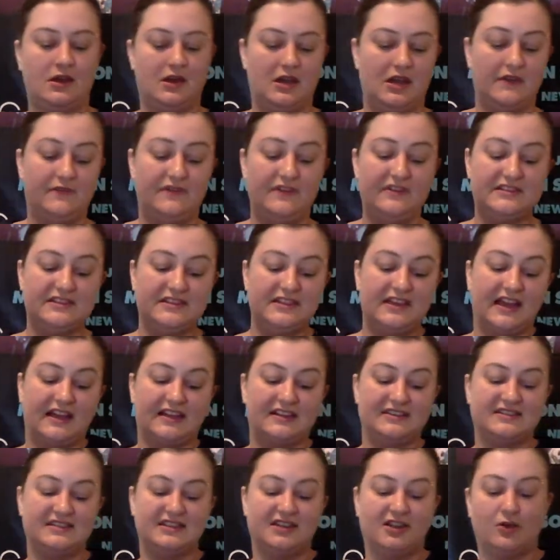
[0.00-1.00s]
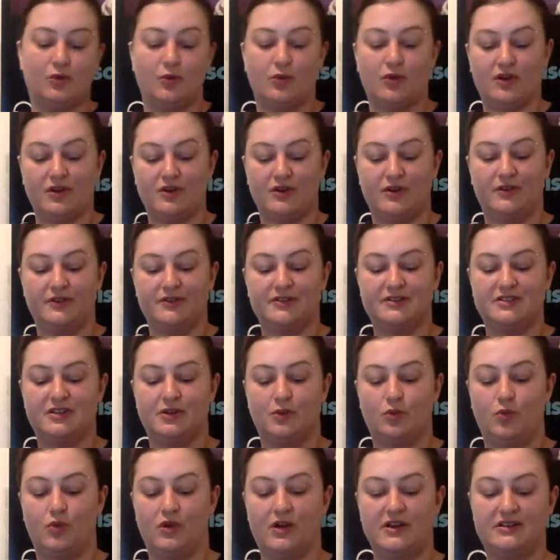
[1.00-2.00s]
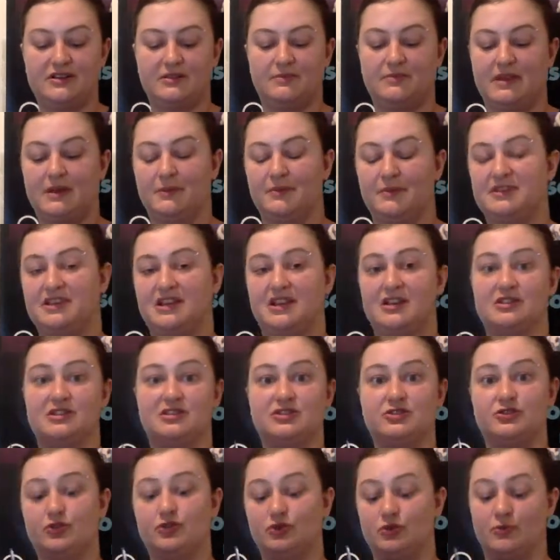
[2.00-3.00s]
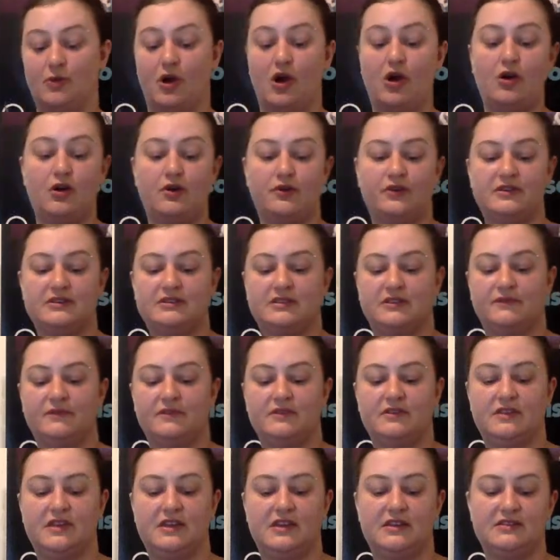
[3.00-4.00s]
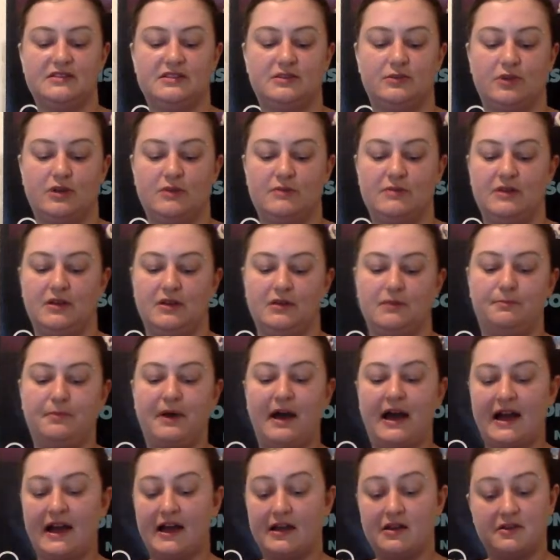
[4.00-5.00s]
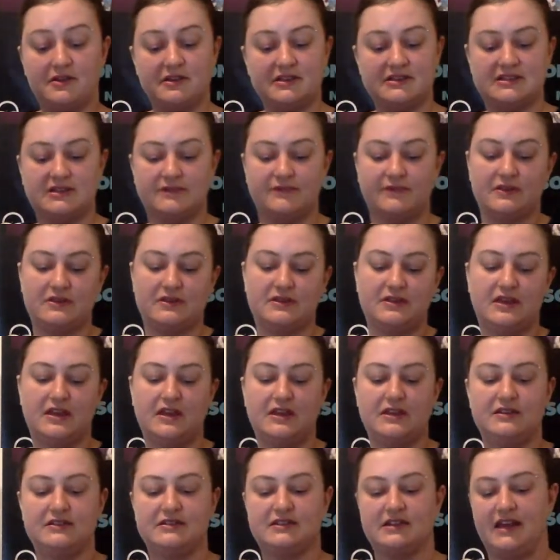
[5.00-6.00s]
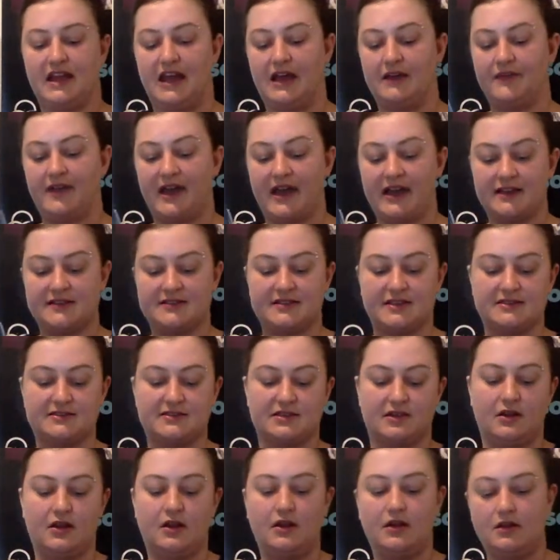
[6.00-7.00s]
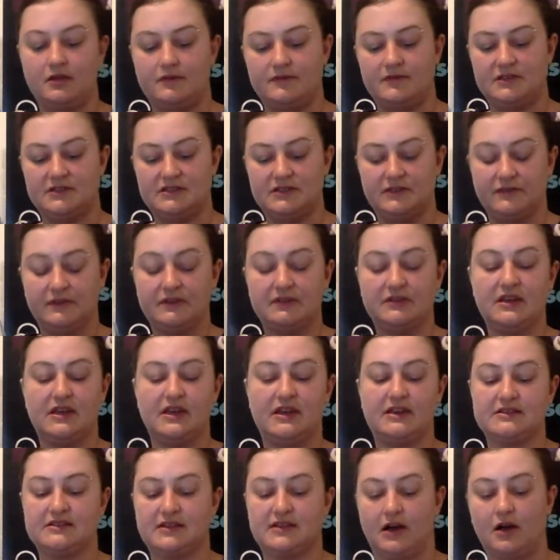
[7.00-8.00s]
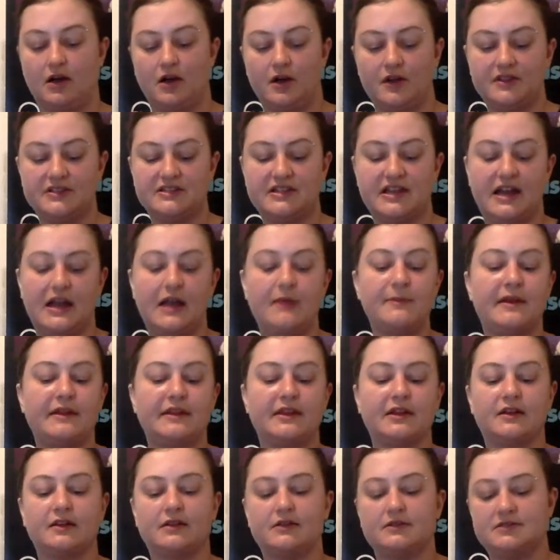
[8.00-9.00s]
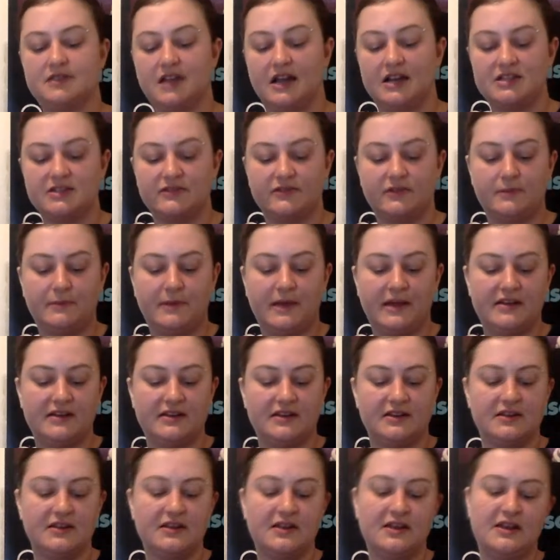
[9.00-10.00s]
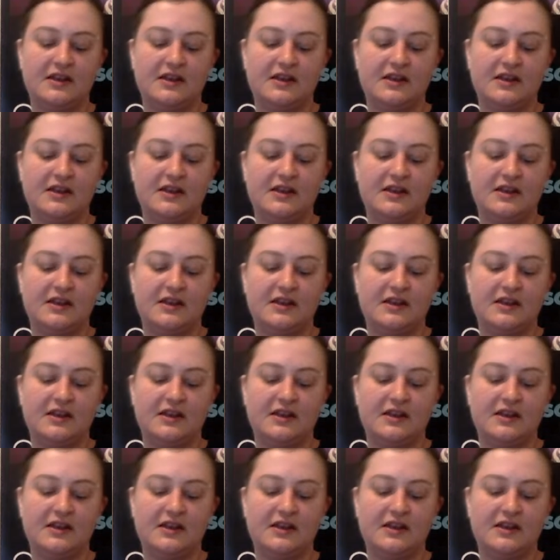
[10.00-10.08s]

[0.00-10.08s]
if it's the ideal world to want to be able to consume all these different things, to want to be able to buy all these different things and have access to all of these different things all the time at the touch of a button,